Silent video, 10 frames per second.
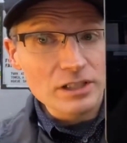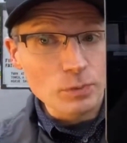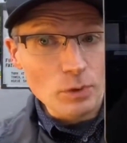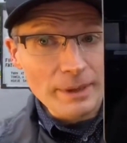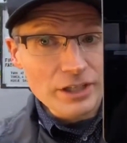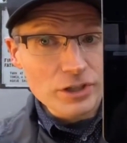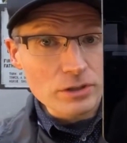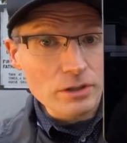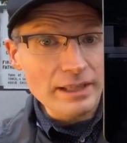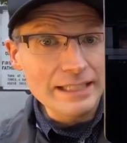because we'll make
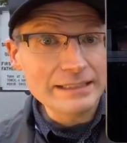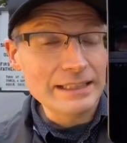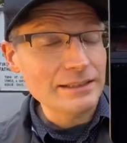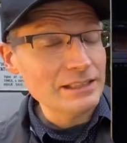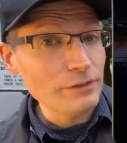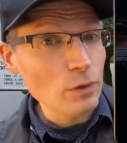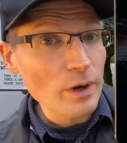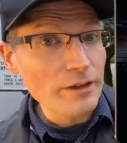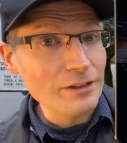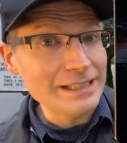sure that severe
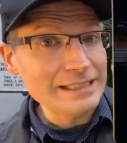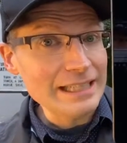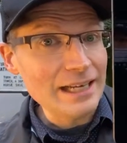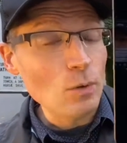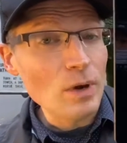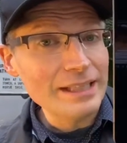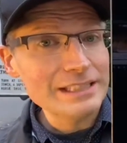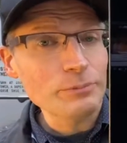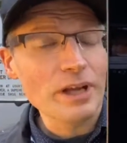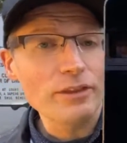weather is not a
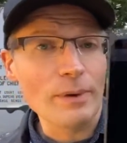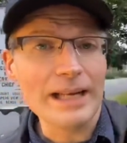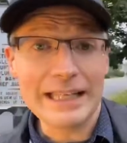widespread threat,